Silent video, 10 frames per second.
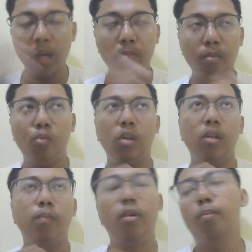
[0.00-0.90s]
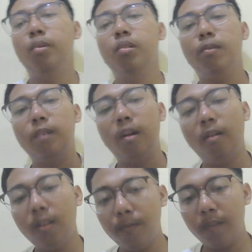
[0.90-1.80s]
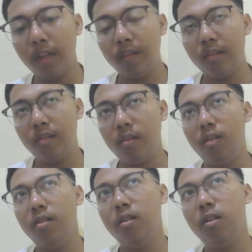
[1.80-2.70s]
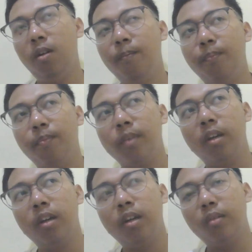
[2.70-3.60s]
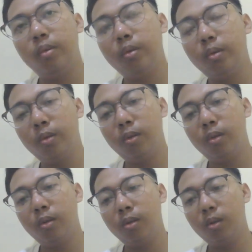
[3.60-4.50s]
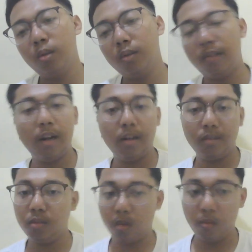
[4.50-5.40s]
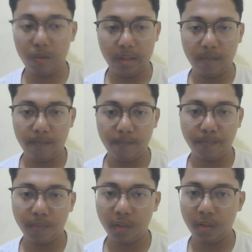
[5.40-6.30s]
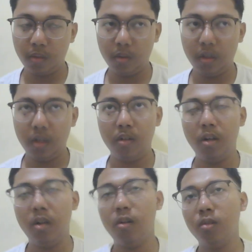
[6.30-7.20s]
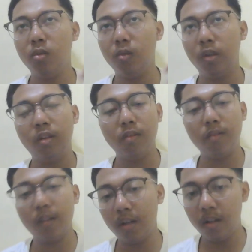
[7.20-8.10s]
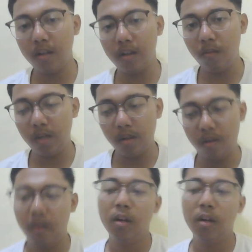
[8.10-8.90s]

Meanwhile, the purpose of narrative text is also to tell a story, and also to entertain the reader.